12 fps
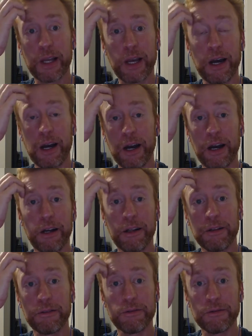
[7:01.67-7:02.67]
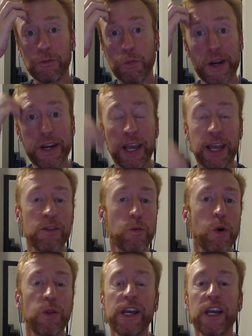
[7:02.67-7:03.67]
uh, one day the
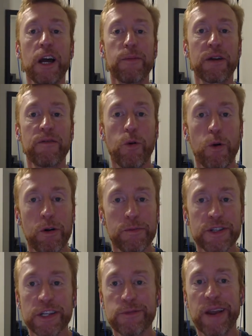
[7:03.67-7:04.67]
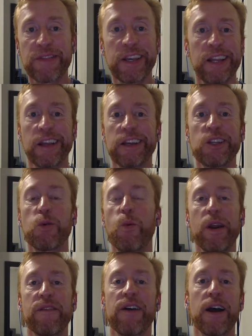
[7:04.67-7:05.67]
World Economic Forum says we have to eat like
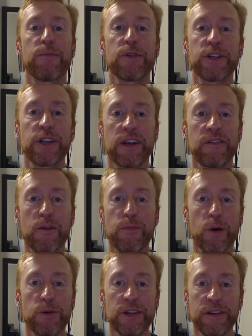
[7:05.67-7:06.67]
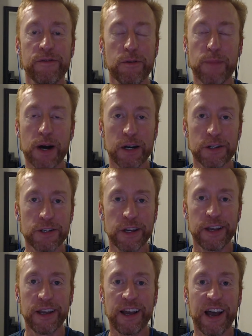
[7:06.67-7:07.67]
25% of our protein for bugs.
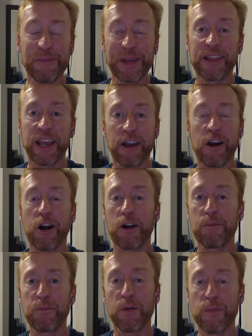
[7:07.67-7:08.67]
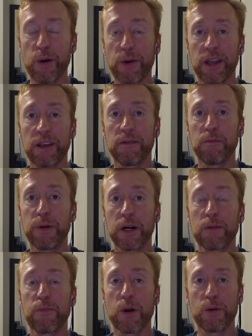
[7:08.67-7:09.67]
I mean, they are promoting bug
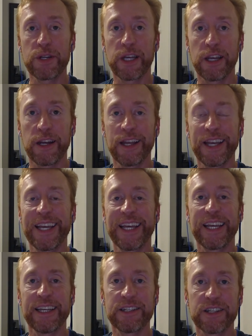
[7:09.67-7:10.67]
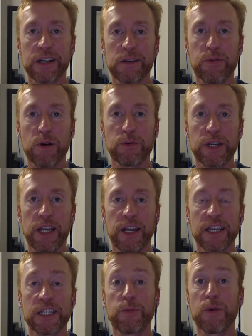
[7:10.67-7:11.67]
protein, insect protein
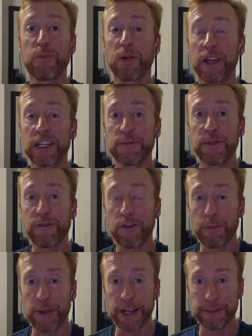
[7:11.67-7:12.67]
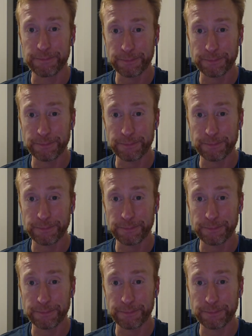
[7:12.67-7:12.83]
as a replacement for meat.